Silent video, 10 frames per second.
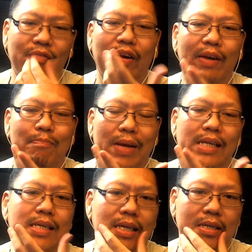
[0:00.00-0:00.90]

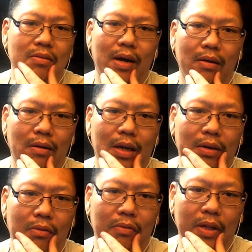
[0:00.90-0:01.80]
basic, so I
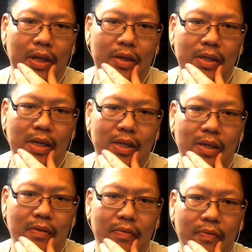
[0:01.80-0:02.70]
don't really use that
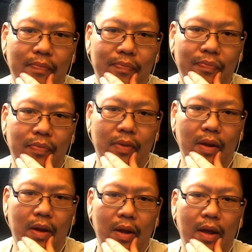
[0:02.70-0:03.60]
stuff.
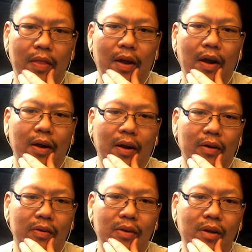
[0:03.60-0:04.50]
There he
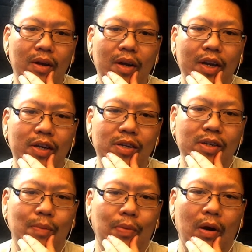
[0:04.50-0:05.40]
goes. He uses
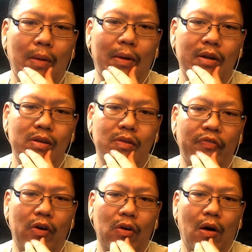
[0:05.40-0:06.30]
a program on his
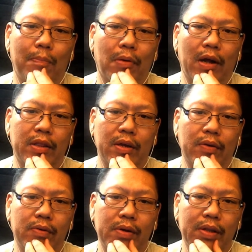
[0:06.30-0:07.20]
phone called
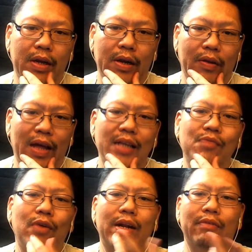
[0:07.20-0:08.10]
Pronto. There you go. That's
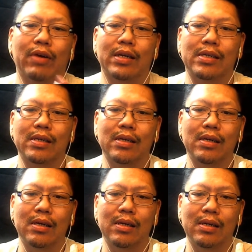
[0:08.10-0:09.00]
what it was.
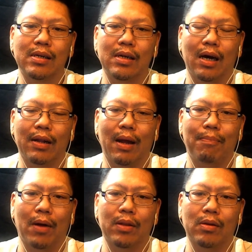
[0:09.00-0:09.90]
Not
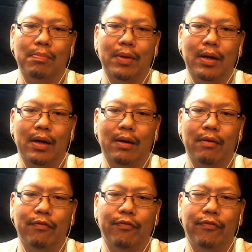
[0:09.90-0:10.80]
Pronto, but
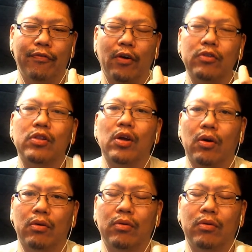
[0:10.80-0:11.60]
Fonto.